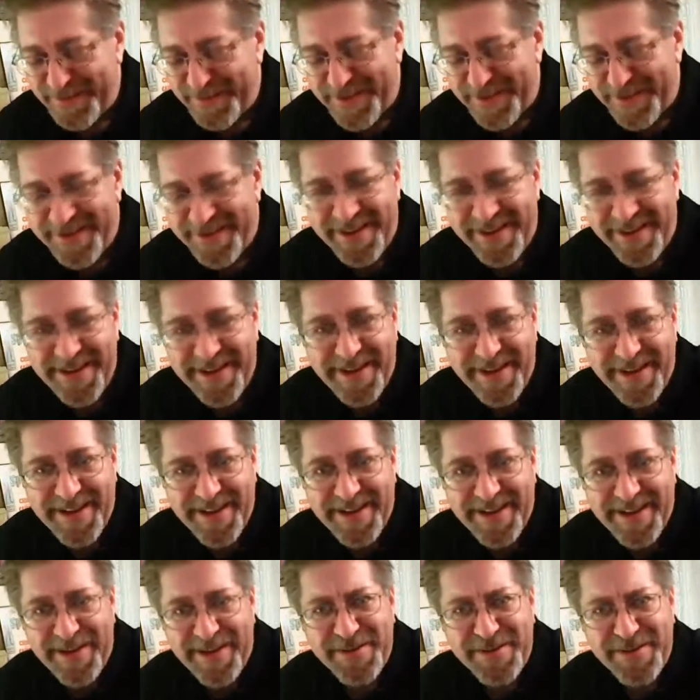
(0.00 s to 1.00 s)
But,
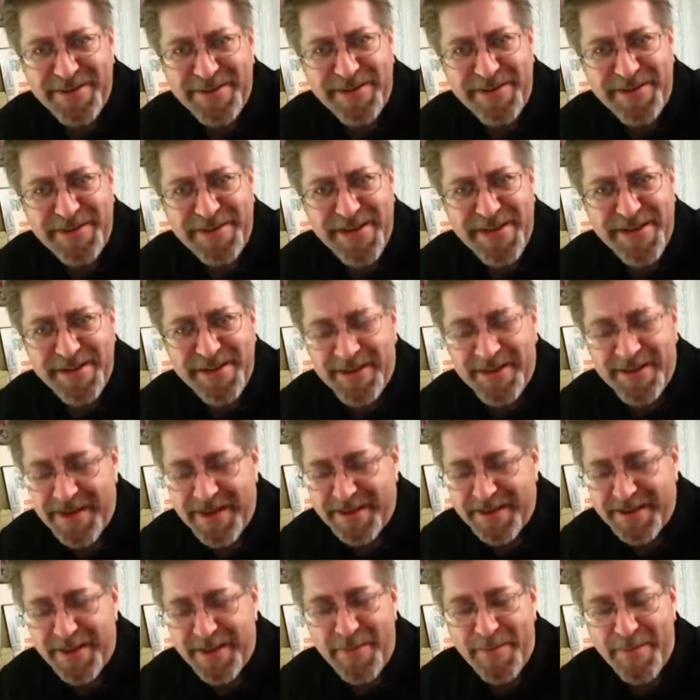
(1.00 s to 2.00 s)
it's actually
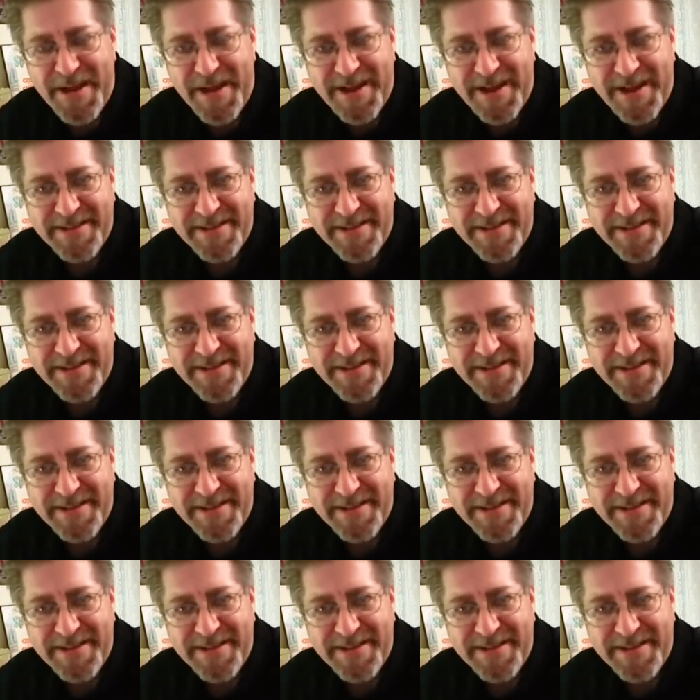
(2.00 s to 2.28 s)
not that bad.